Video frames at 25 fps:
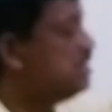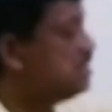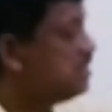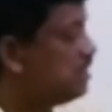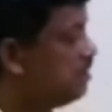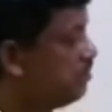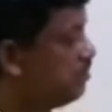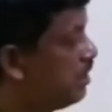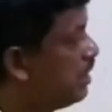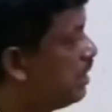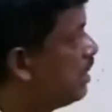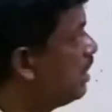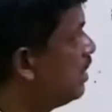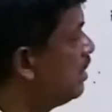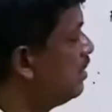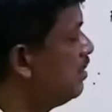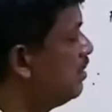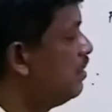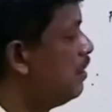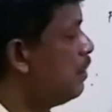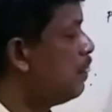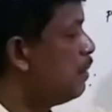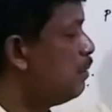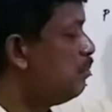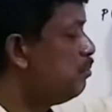
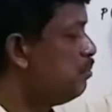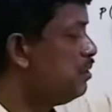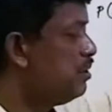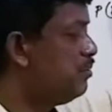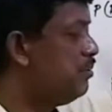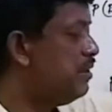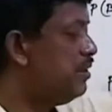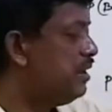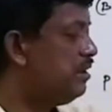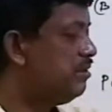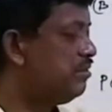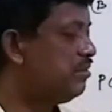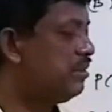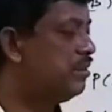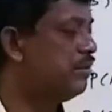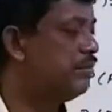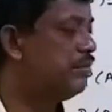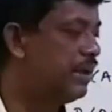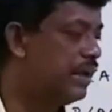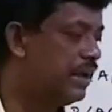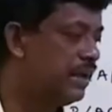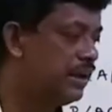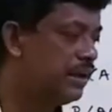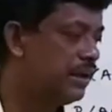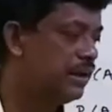given, PB is
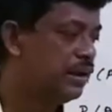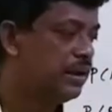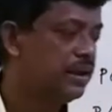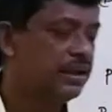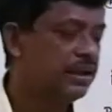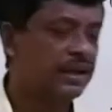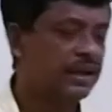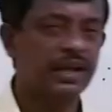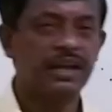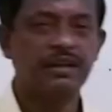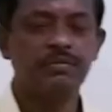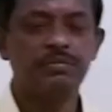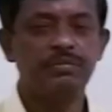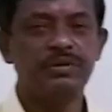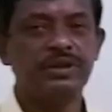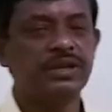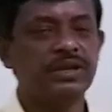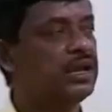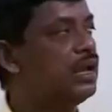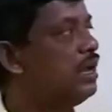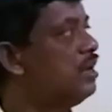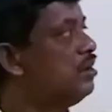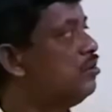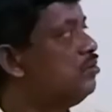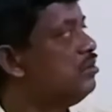given, and PA
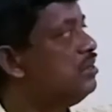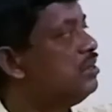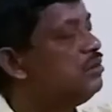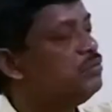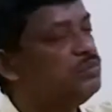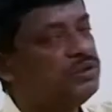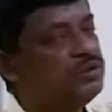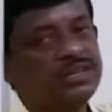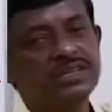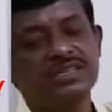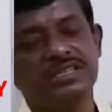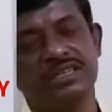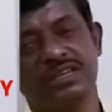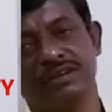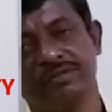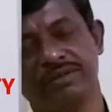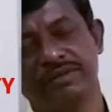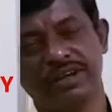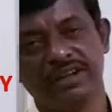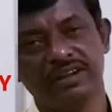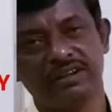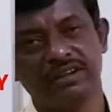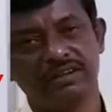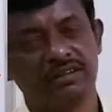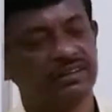union B is
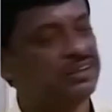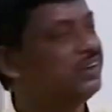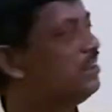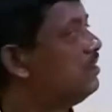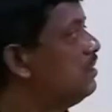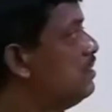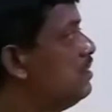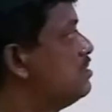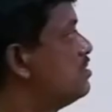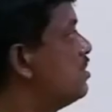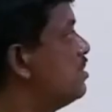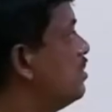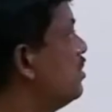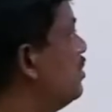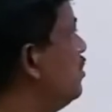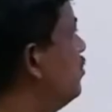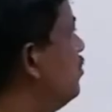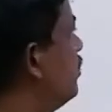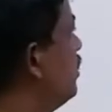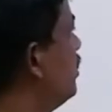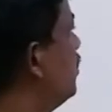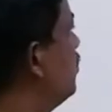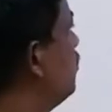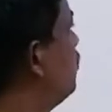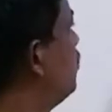given. Three things are given.